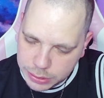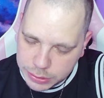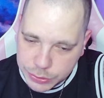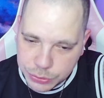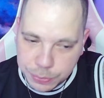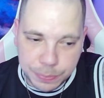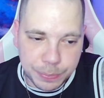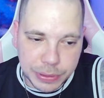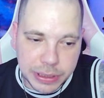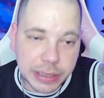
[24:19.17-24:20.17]
to
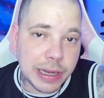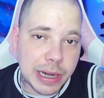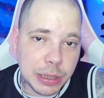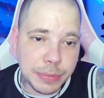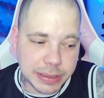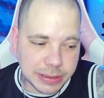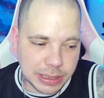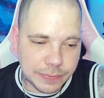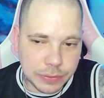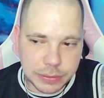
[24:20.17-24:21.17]
be at Harry Mack's
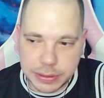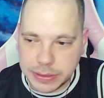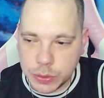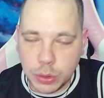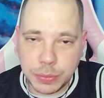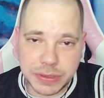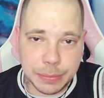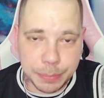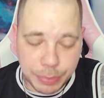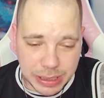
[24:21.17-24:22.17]
level, it's almost
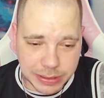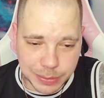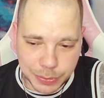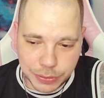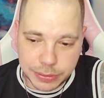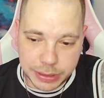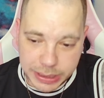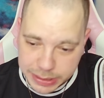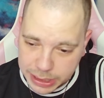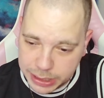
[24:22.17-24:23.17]
impossible.
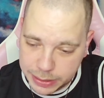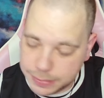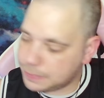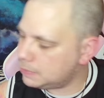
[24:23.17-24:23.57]
This guy,